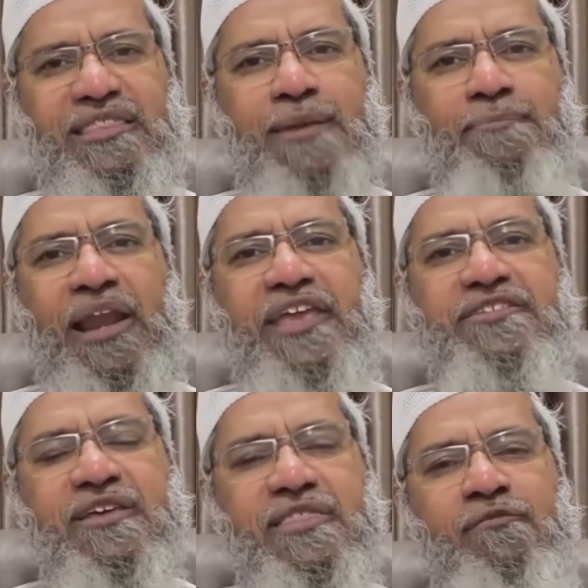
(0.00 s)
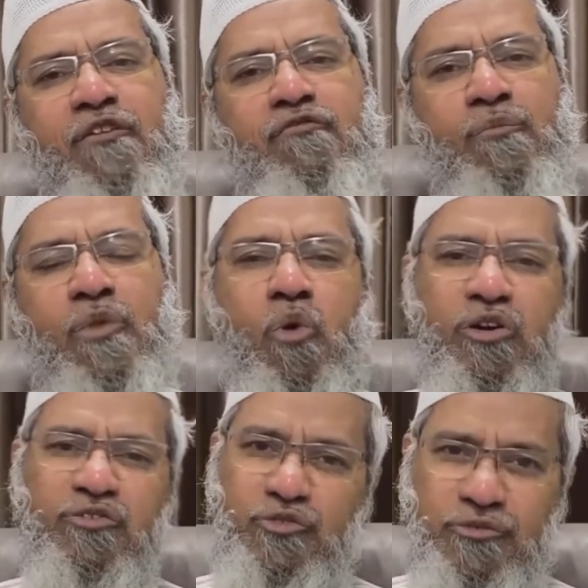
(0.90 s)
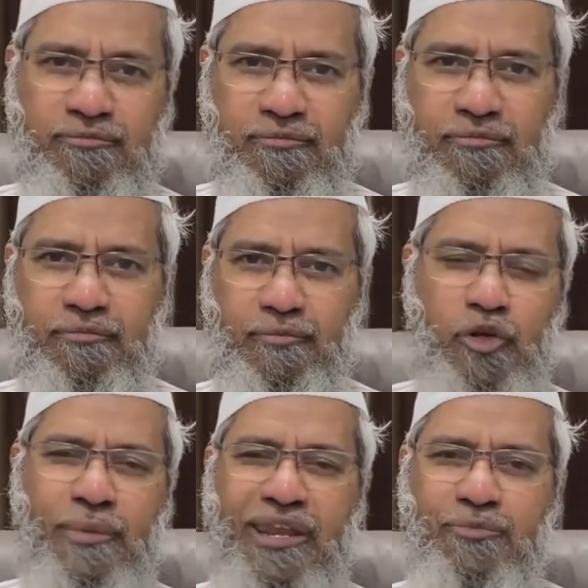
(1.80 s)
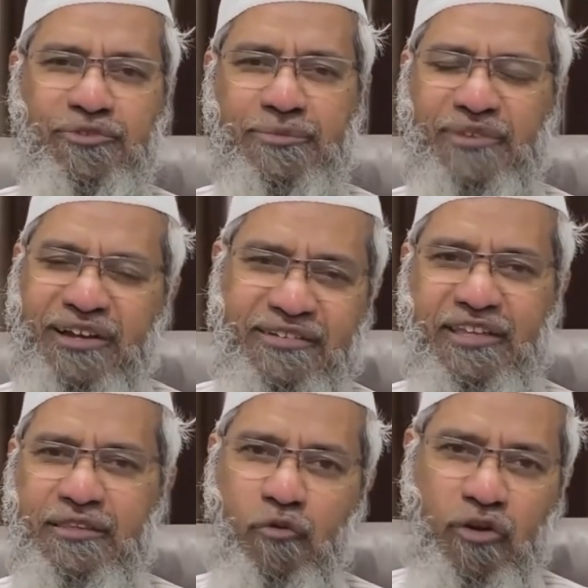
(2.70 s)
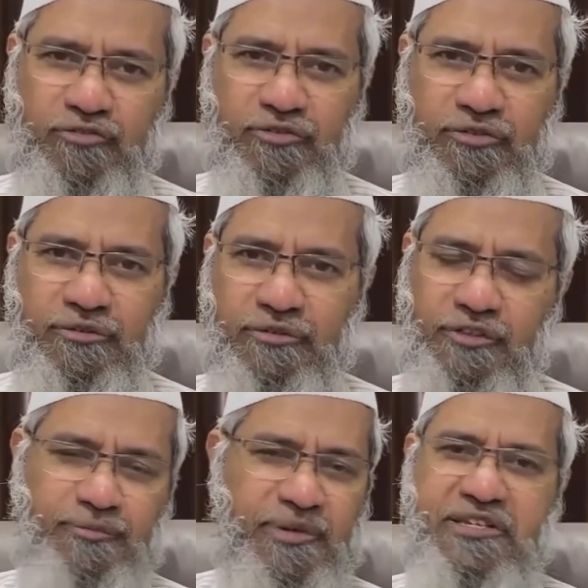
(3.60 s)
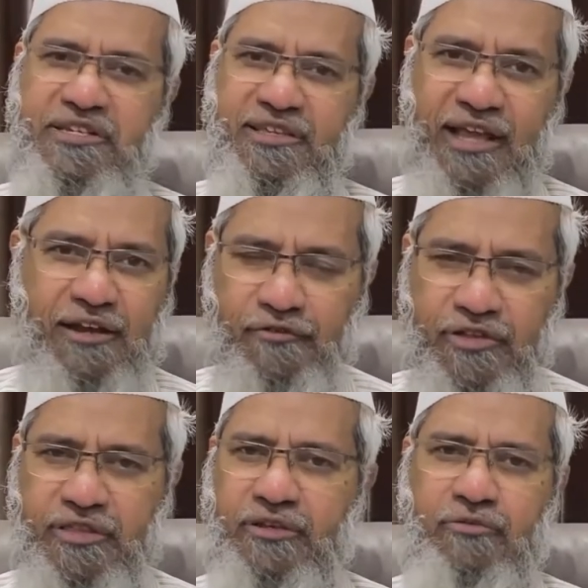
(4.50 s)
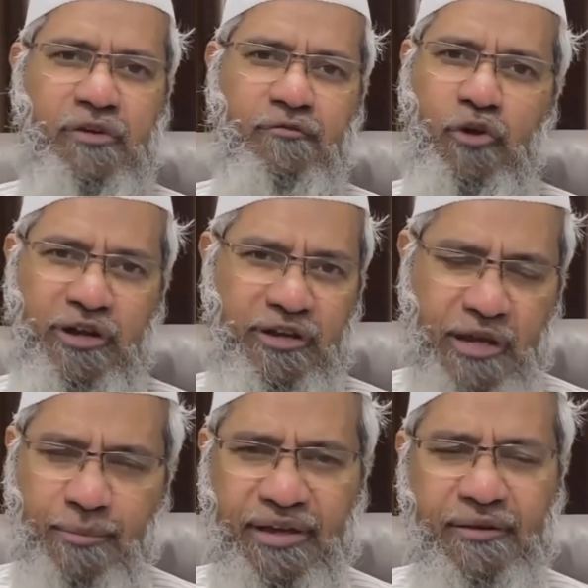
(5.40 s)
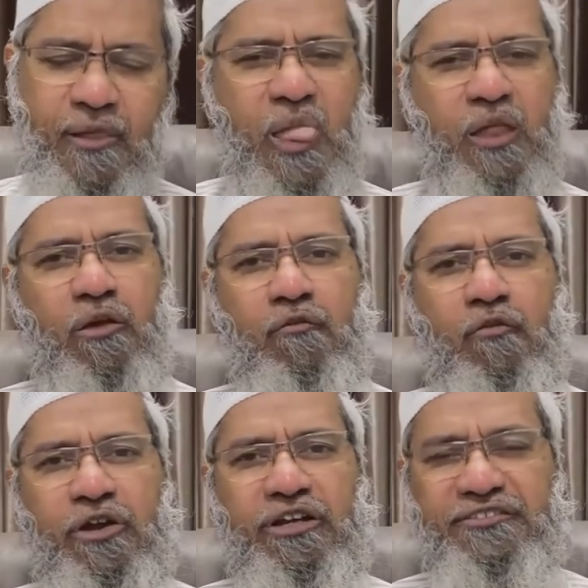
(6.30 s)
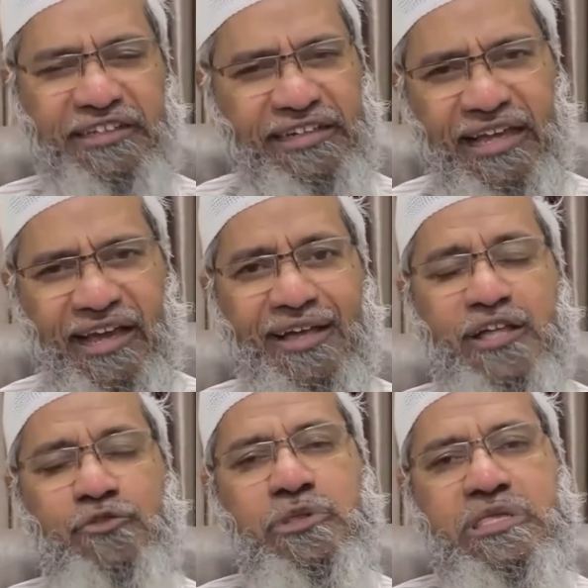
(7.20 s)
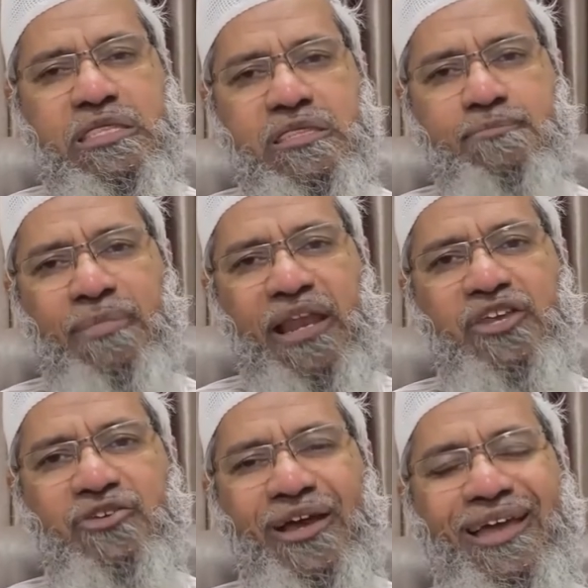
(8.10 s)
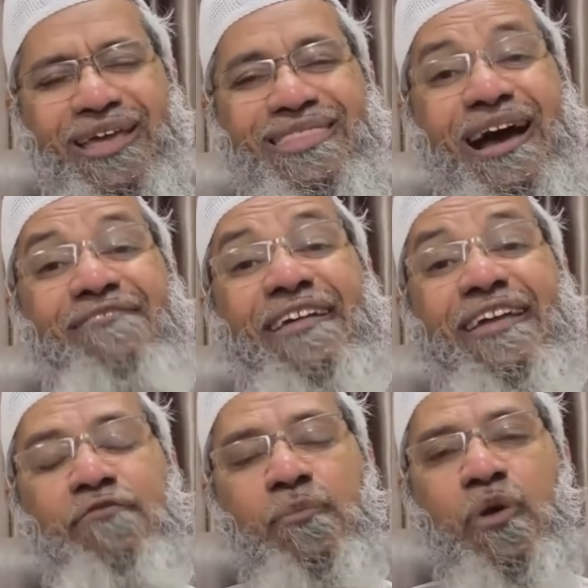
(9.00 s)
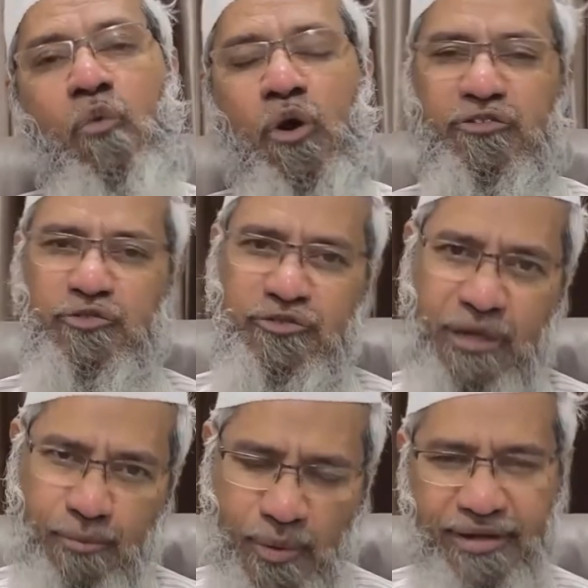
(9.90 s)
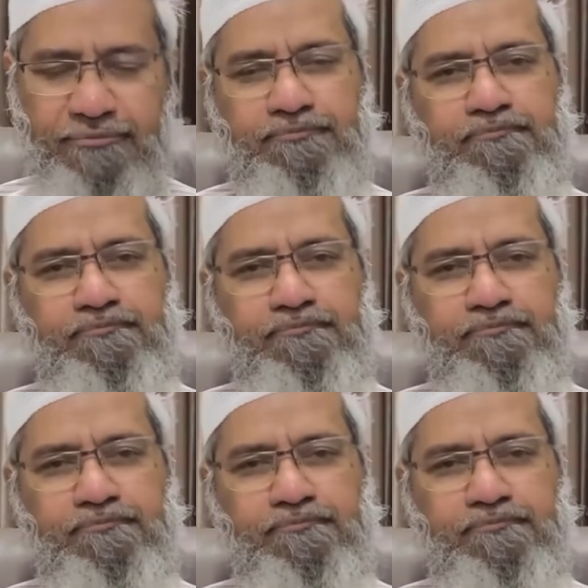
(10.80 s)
that Malaysia is away from the war zone. You know, many Muslim countries are in the war zone, especially in the Gulf region. You have war in Yemen, you have war in Syria. So this Malaysia is away from the war zone, number one.